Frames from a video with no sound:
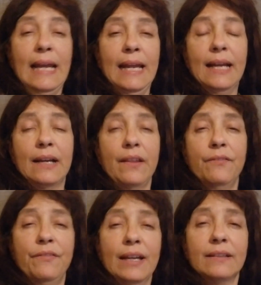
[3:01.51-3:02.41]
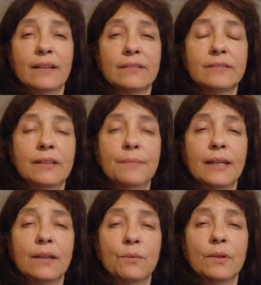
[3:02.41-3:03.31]
hang on to the fact that I'll see him
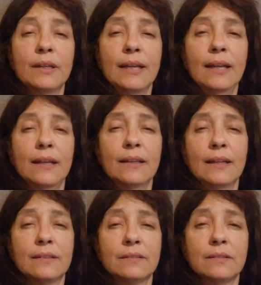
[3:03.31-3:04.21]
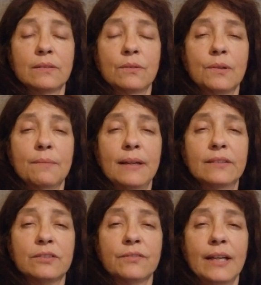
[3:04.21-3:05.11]
again one day, and that's one of my
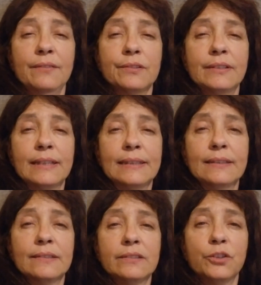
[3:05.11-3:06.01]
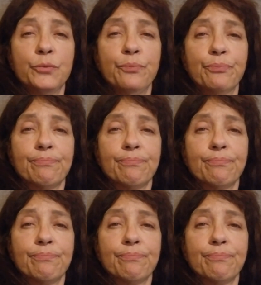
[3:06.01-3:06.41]
survival techniques. So,